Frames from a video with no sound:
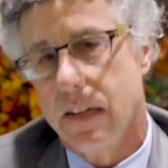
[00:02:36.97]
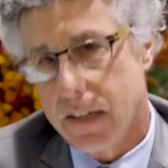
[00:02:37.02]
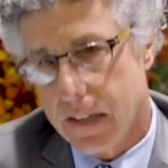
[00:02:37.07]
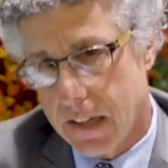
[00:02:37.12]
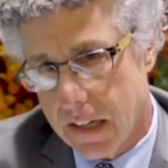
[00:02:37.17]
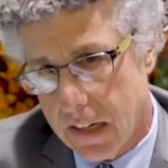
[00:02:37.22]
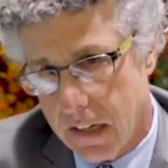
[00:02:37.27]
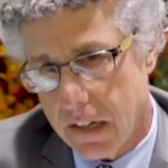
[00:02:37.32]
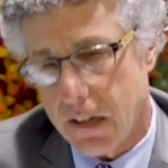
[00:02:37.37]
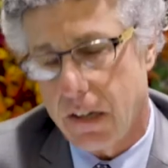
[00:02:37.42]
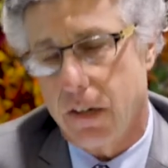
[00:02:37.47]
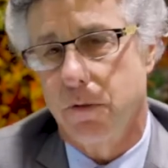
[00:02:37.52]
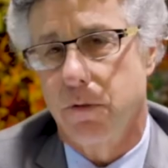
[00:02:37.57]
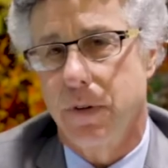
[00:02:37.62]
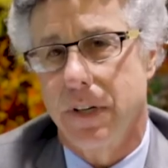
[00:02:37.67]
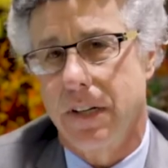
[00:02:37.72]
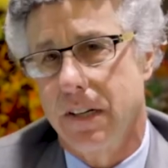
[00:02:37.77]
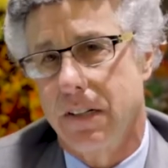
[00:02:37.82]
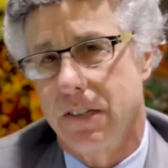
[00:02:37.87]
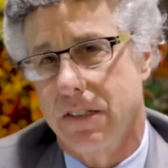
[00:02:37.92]
Here, we
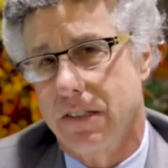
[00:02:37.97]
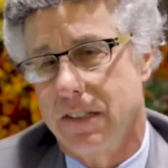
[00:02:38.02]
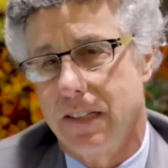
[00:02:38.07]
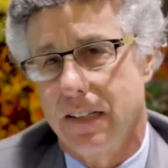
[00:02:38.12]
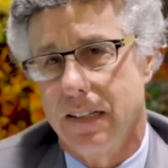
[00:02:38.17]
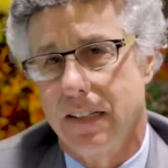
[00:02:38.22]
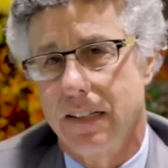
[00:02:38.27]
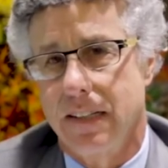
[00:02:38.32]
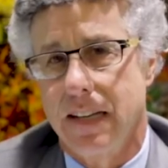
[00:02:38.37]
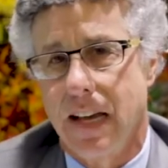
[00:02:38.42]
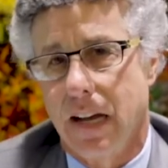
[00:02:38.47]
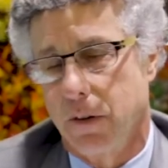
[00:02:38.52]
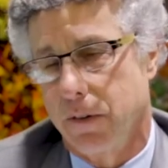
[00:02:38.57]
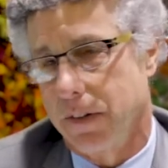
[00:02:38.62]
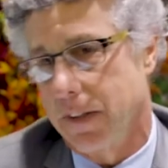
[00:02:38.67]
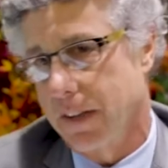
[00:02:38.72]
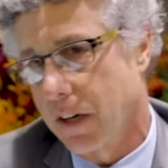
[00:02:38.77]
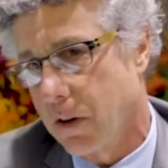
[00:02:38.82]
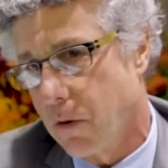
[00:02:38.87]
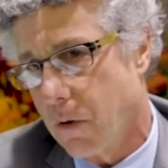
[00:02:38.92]
guarantee not
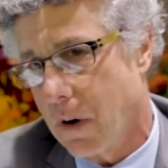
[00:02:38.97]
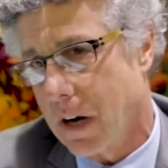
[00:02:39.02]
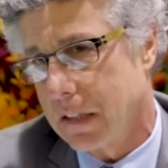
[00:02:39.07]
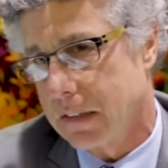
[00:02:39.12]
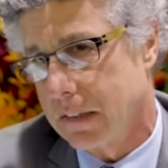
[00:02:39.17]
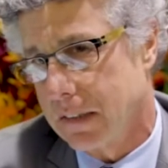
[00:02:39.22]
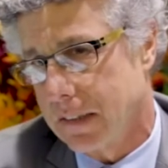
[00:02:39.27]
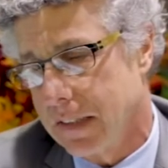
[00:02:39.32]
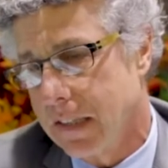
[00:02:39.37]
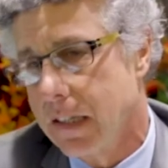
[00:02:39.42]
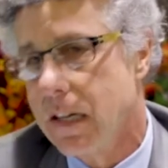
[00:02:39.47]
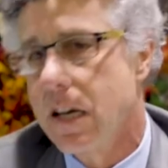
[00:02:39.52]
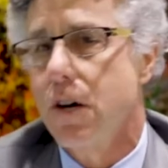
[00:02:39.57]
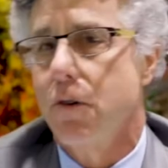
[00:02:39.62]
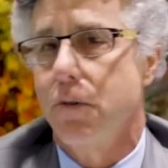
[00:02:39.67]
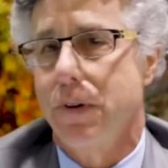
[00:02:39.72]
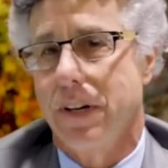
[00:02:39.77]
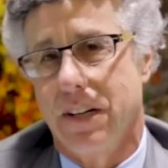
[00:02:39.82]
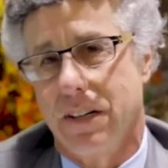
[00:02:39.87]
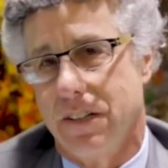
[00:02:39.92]
only the quality,
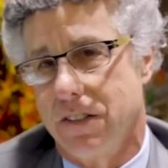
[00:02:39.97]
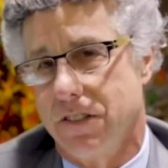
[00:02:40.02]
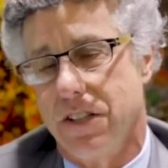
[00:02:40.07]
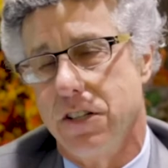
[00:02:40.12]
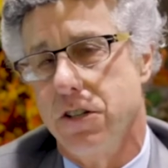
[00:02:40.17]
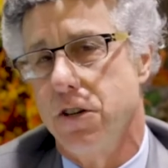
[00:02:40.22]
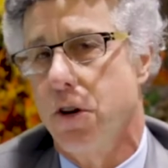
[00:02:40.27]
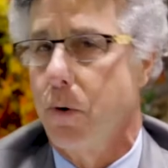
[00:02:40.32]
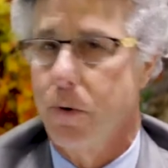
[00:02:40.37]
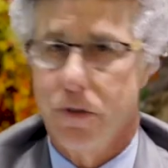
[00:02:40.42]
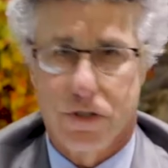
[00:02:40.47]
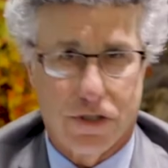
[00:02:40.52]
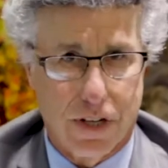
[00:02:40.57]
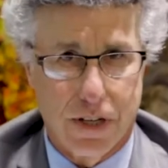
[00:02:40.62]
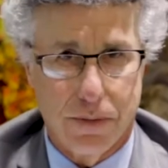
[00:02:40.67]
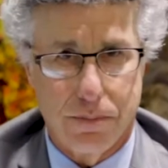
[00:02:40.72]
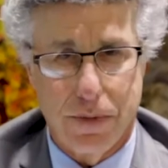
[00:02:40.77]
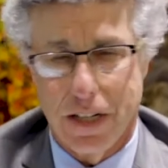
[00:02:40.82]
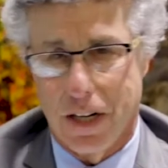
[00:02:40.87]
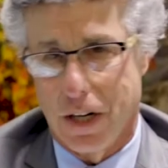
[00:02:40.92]
we guarantee no one's going
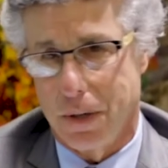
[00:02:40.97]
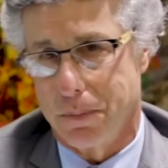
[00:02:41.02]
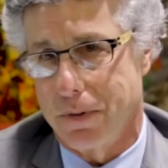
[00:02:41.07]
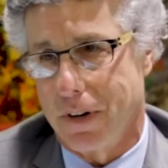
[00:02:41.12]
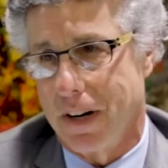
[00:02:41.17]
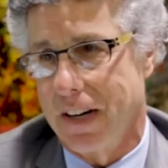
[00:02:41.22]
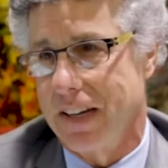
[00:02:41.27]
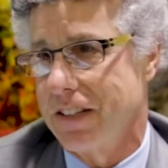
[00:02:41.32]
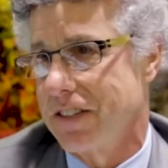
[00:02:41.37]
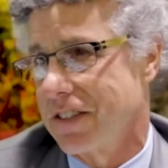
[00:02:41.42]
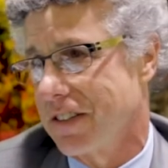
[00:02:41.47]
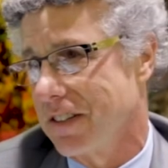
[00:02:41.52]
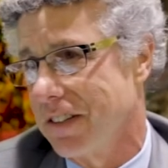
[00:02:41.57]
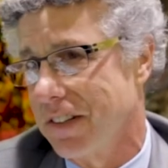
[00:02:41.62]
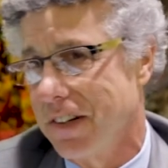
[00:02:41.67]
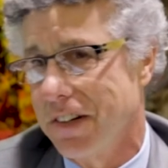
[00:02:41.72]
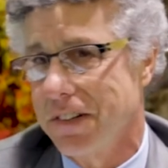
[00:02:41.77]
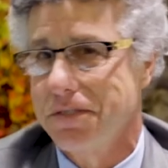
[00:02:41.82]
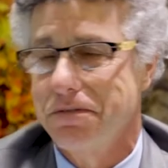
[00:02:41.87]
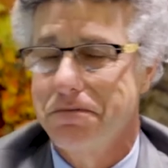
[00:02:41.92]
to beat our price.
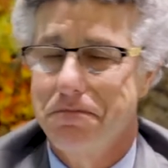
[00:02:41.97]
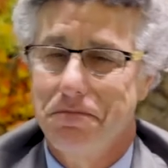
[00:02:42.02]
So.